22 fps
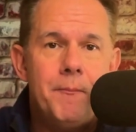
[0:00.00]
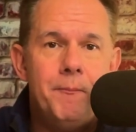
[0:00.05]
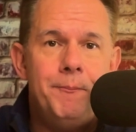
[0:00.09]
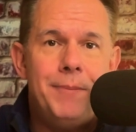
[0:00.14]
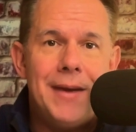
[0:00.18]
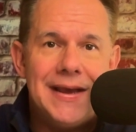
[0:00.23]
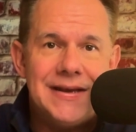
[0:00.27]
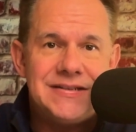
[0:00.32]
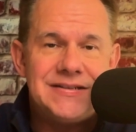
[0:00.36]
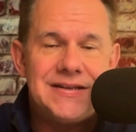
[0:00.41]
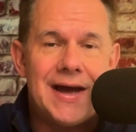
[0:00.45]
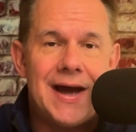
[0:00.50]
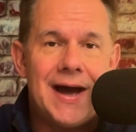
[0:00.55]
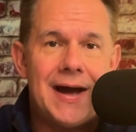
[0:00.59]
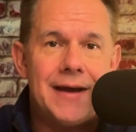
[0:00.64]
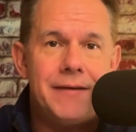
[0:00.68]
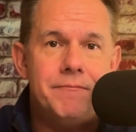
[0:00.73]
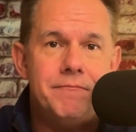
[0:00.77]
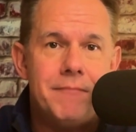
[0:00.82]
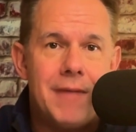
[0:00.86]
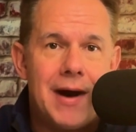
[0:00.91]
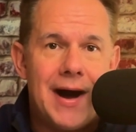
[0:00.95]
based
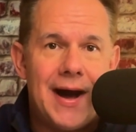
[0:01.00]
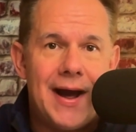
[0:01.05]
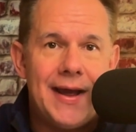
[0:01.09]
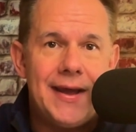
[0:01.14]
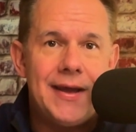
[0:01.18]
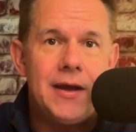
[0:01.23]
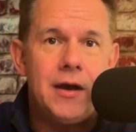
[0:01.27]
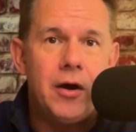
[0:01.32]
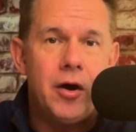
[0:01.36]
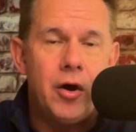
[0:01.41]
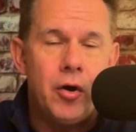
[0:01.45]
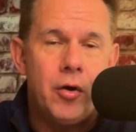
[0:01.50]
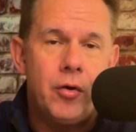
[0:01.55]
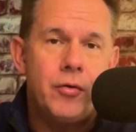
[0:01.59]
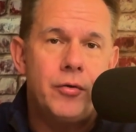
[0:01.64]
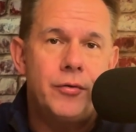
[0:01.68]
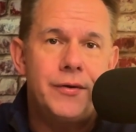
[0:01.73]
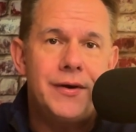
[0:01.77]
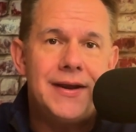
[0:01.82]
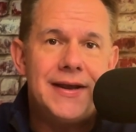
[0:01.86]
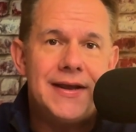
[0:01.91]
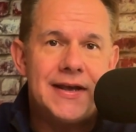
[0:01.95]
on my
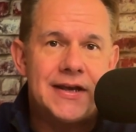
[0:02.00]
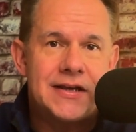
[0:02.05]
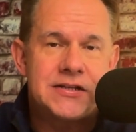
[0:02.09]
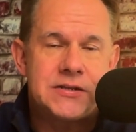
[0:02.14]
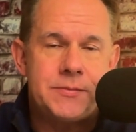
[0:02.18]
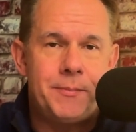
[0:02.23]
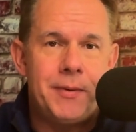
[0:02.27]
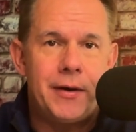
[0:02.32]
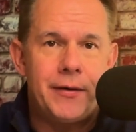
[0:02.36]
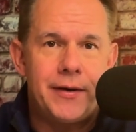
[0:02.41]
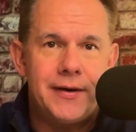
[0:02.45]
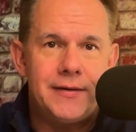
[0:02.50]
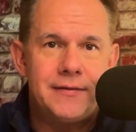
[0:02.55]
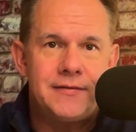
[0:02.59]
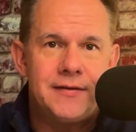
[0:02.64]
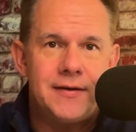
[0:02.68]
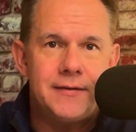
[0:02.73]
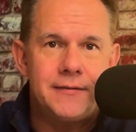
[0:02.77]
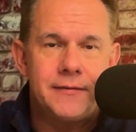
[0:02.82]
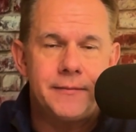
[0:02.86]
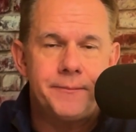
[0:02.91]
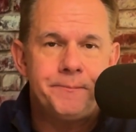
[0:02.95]
own
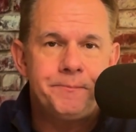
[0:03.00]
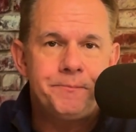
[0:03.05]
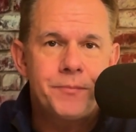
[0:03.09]
experiences.